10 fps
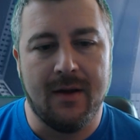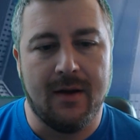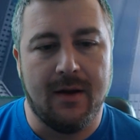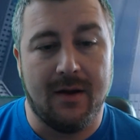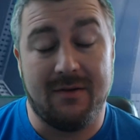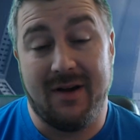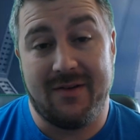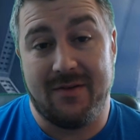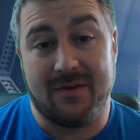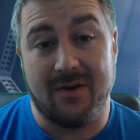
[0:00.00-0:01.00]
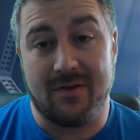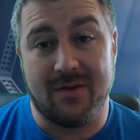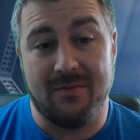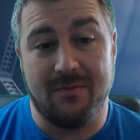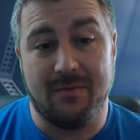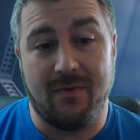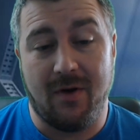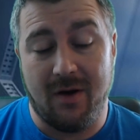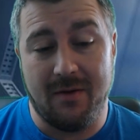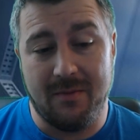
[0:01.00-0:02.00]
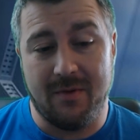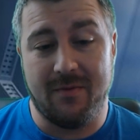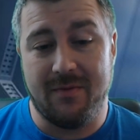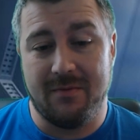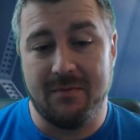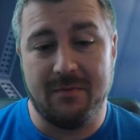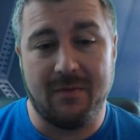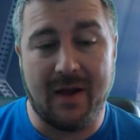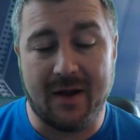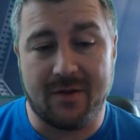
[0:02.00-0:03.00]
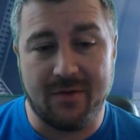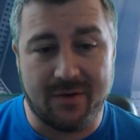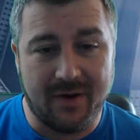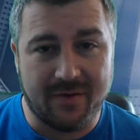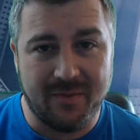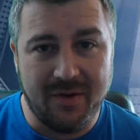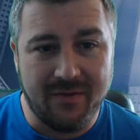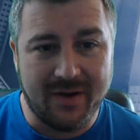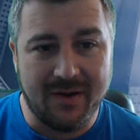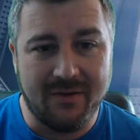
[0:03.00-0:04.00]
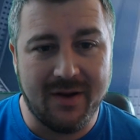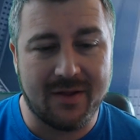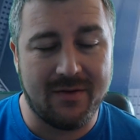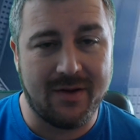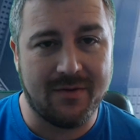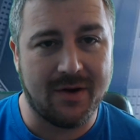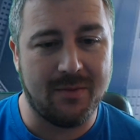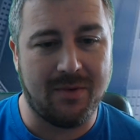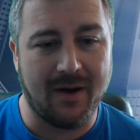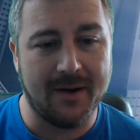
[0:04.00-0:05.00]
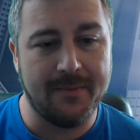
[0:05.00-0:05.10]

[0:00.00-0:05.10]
unless you've got some form of extra stress removal in your list that you've got a plan.